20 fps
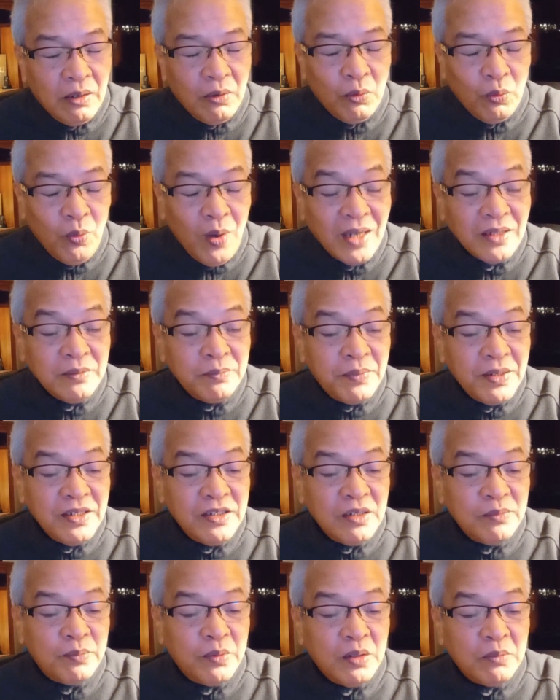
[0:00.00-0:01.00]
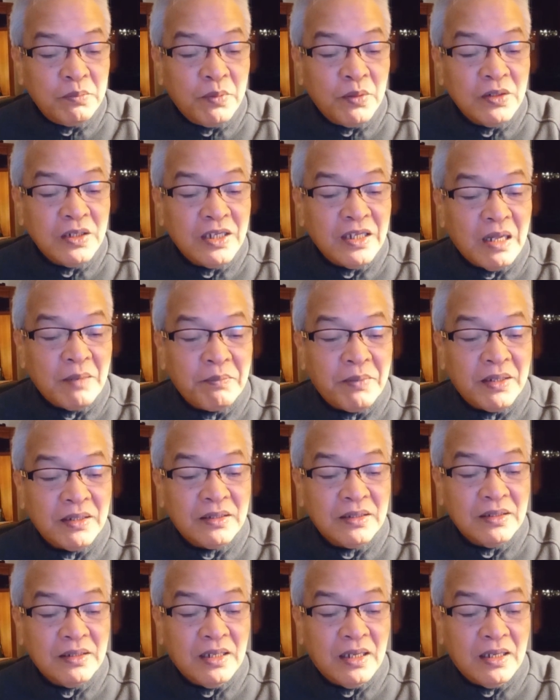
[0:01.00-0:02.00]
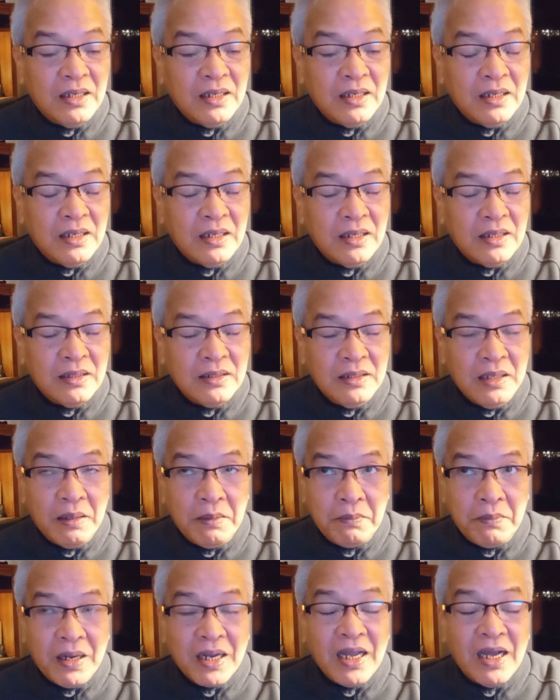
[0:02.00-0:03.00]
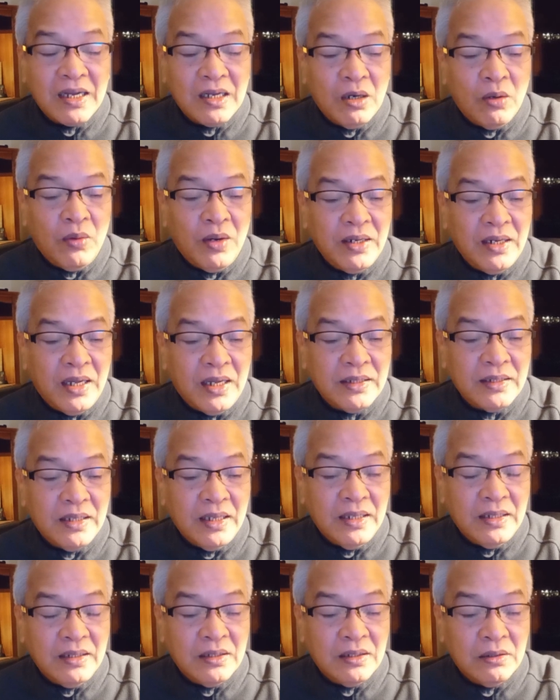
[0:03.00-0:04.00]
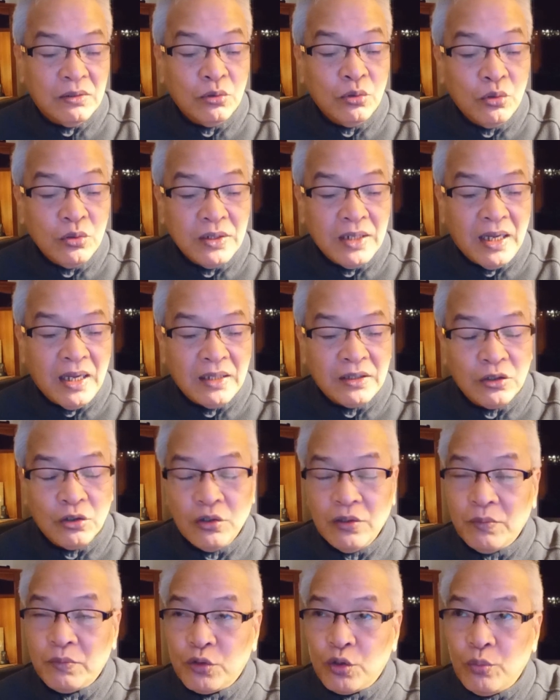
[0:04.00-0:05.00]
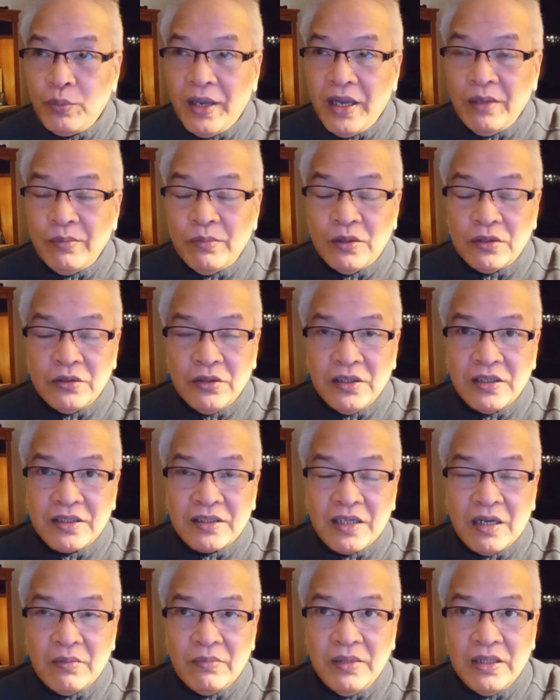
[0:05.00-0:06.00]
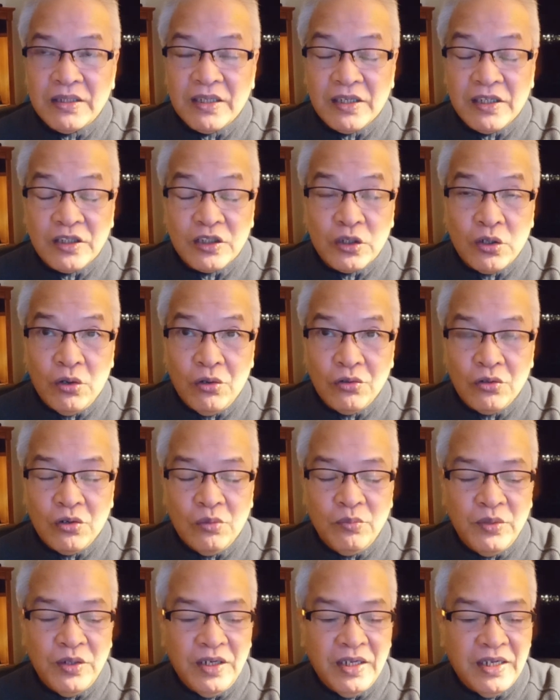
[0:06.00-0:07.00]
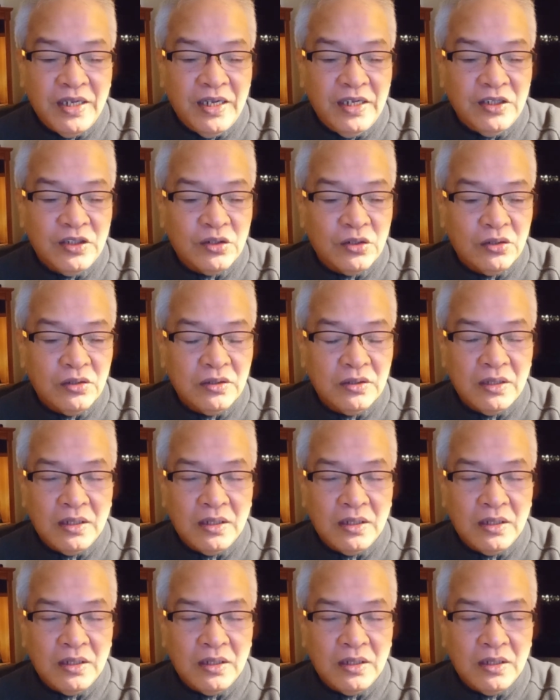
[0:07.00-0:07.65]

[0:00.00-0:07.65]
One principle po na dapat na magagawa natin, una, to be able to establish a strong communication